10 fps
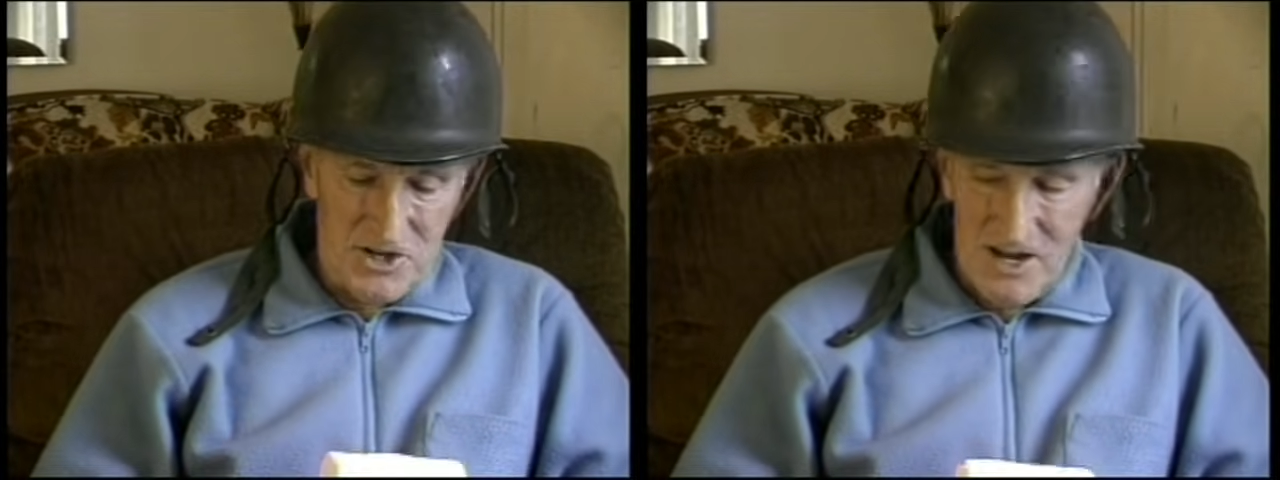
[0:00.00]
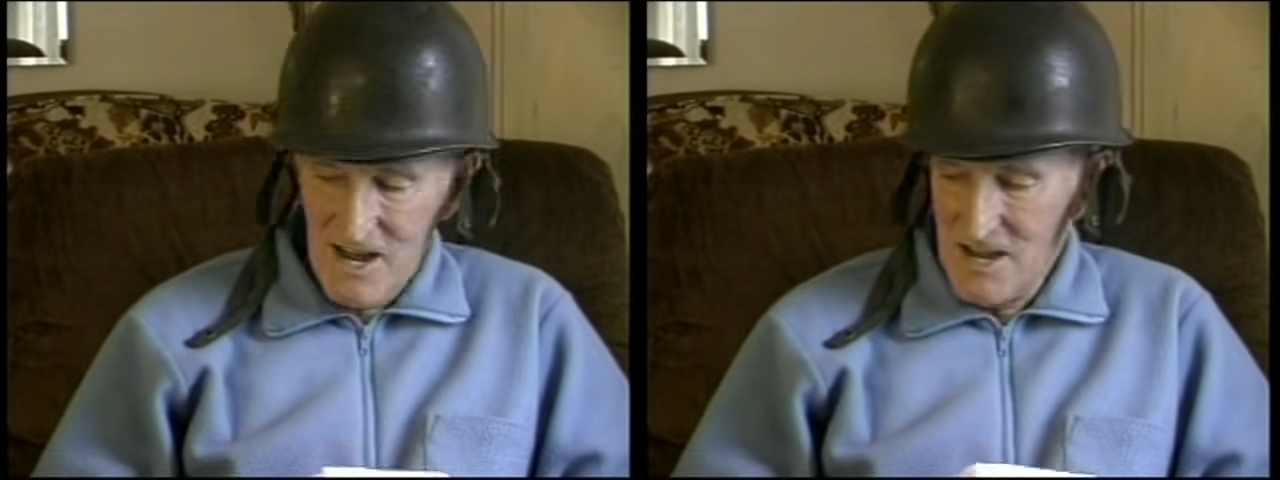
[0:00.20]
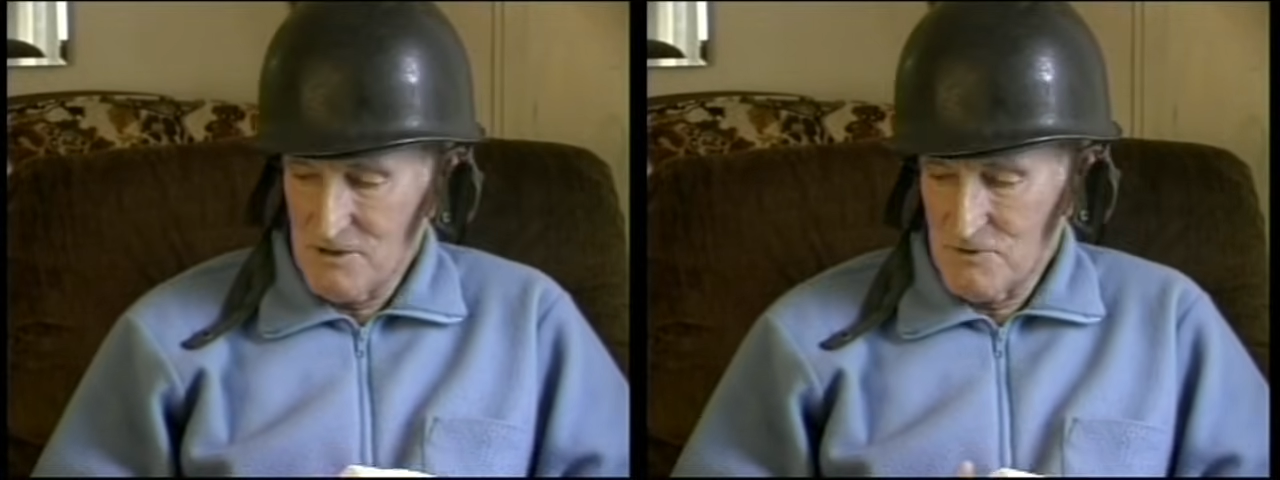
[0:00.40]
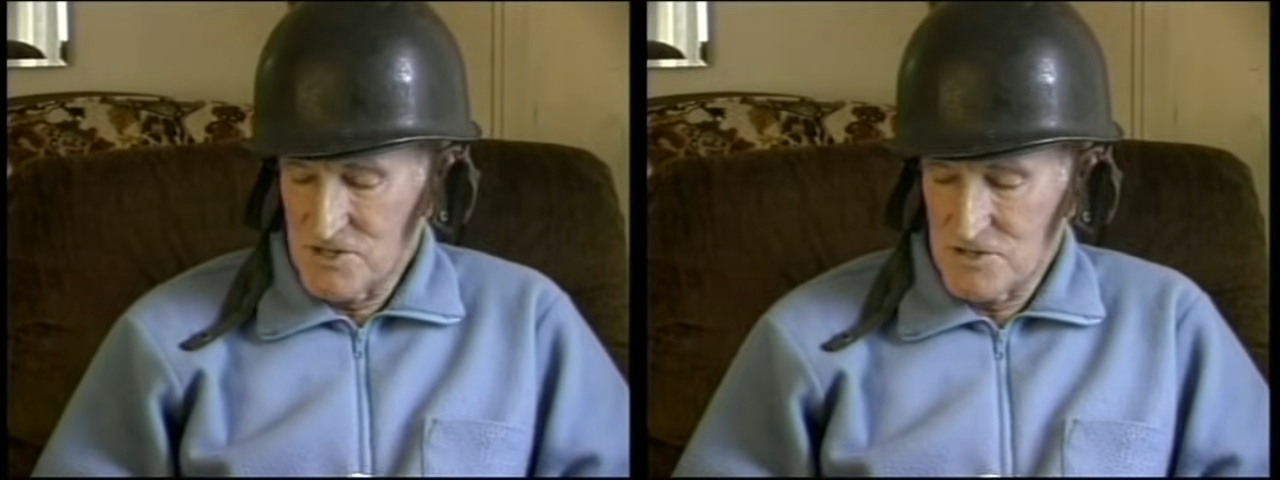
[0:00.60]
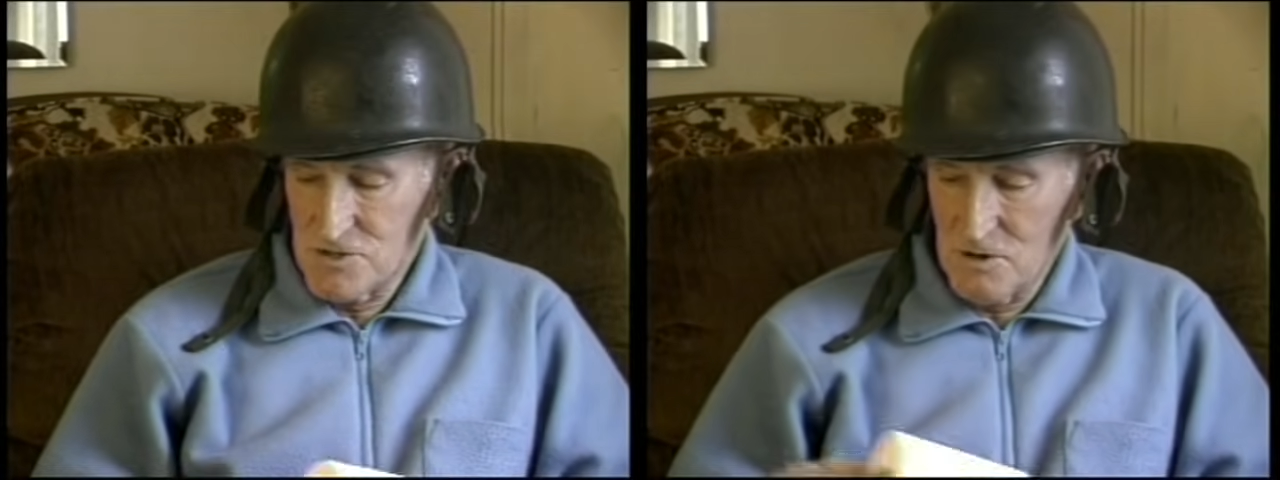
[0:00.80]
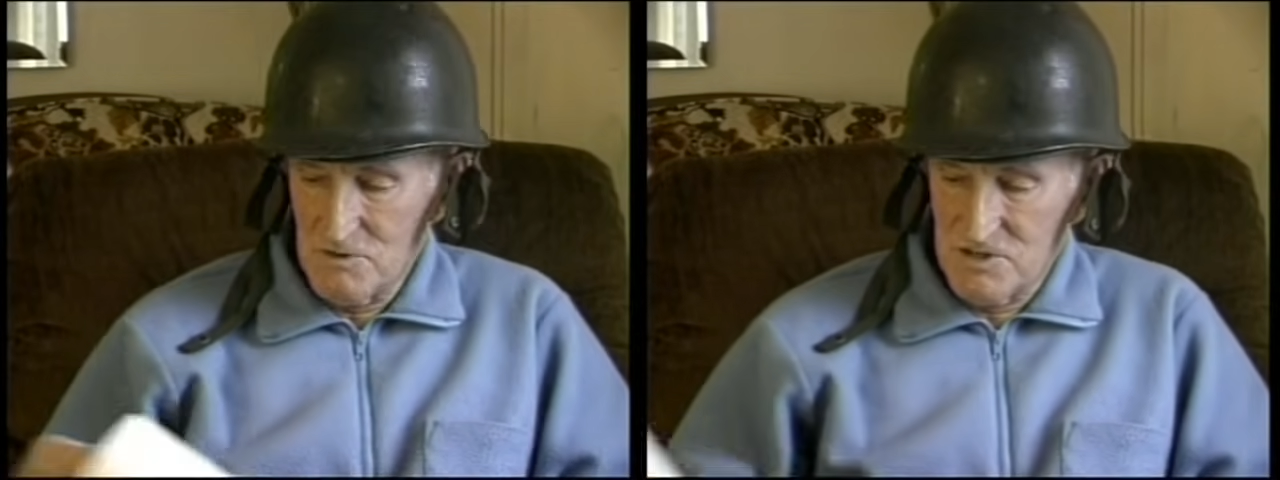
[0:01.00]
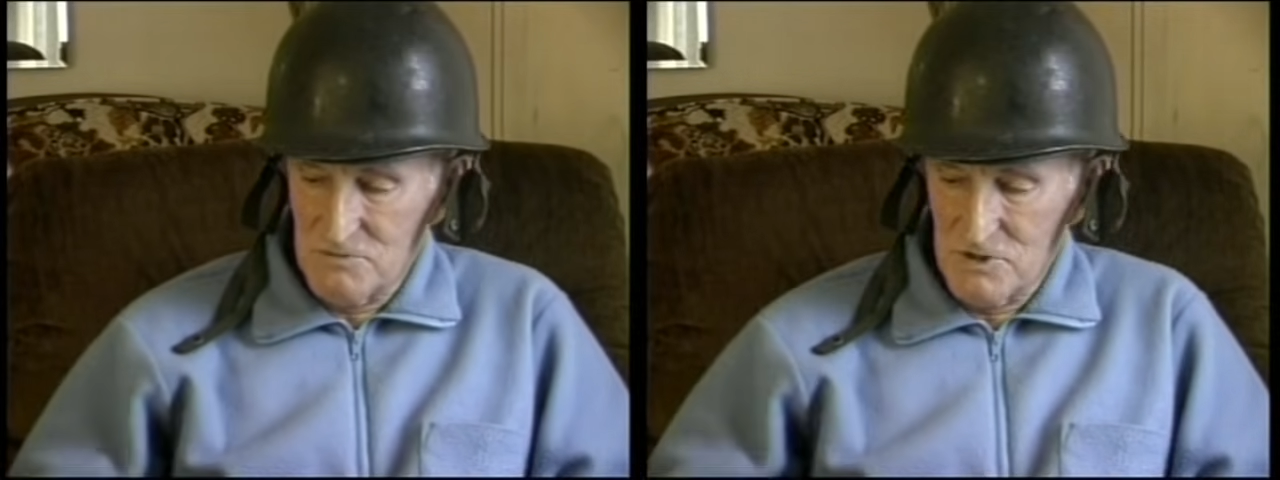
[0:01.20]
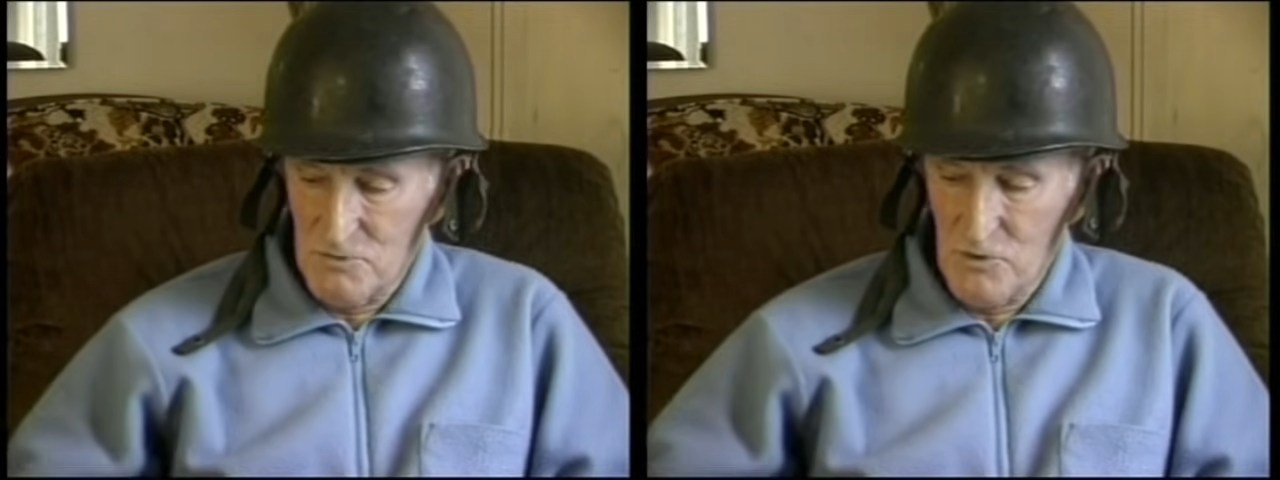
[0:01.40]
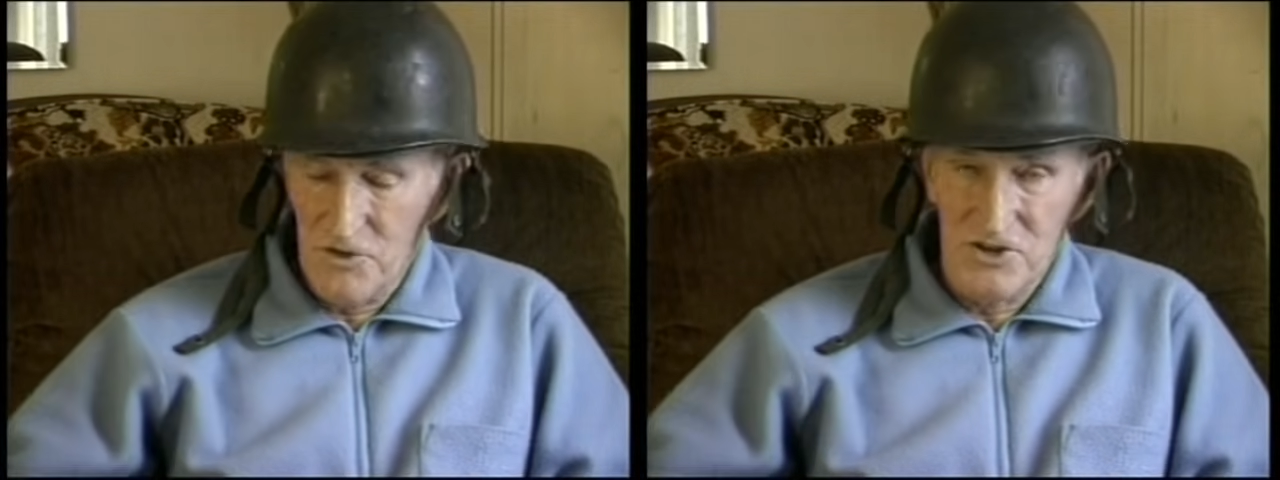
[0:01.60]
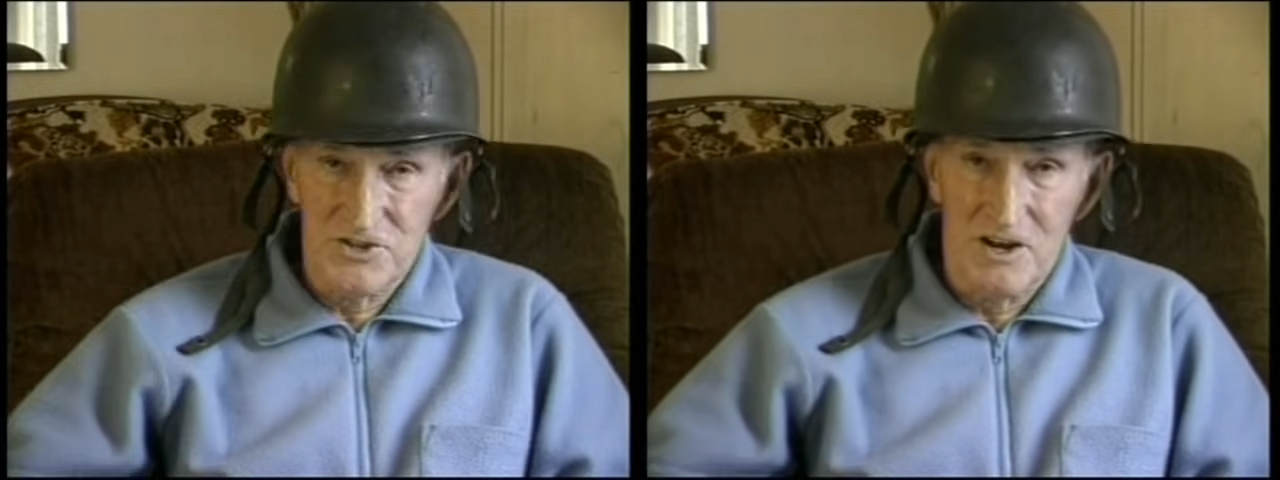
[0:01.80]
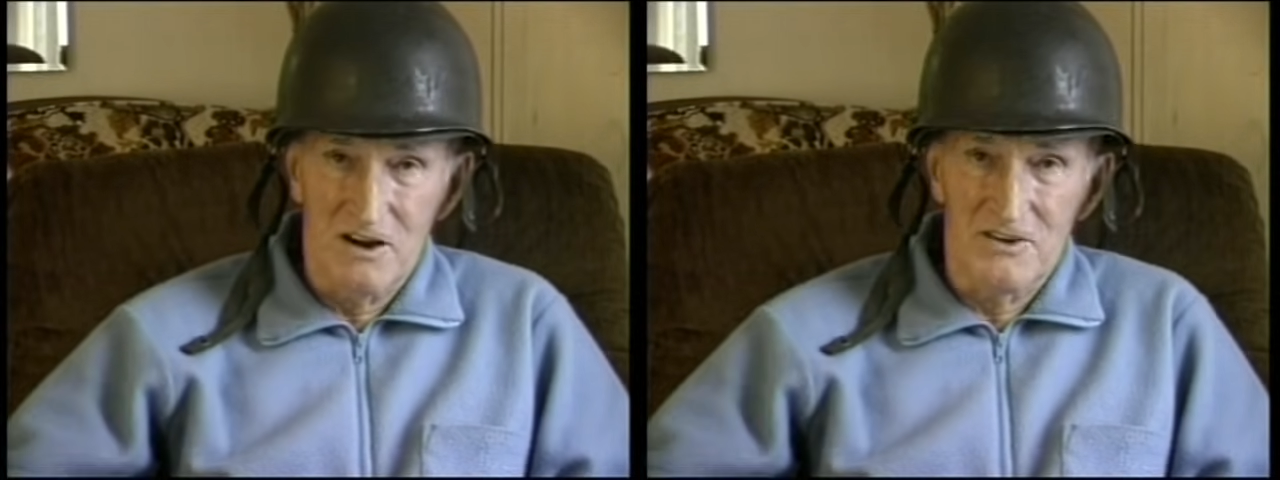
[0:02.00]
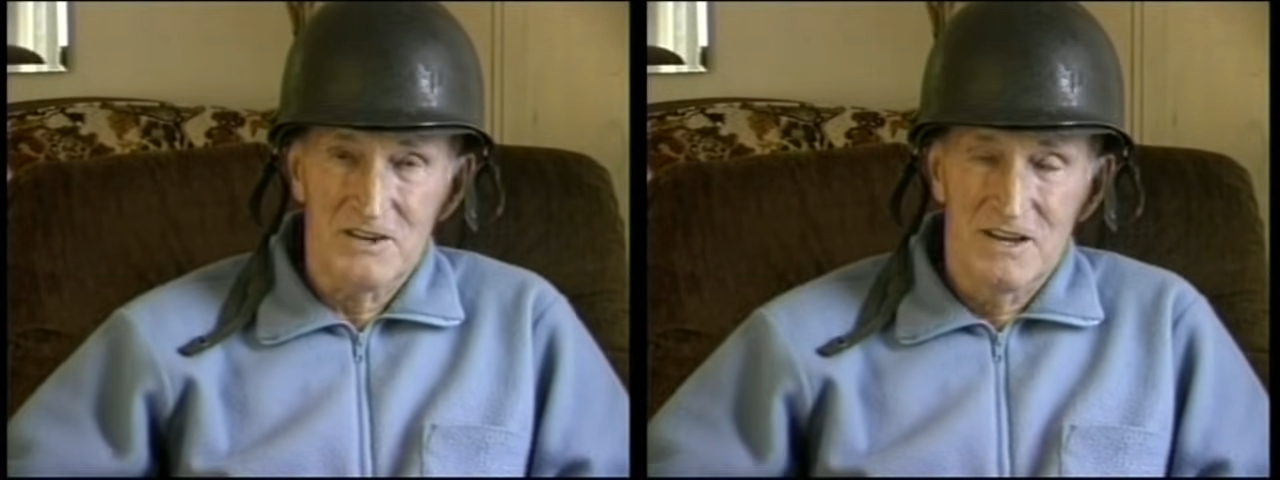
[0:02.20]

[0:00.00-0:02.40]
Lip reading: that was in service that was worth his salt.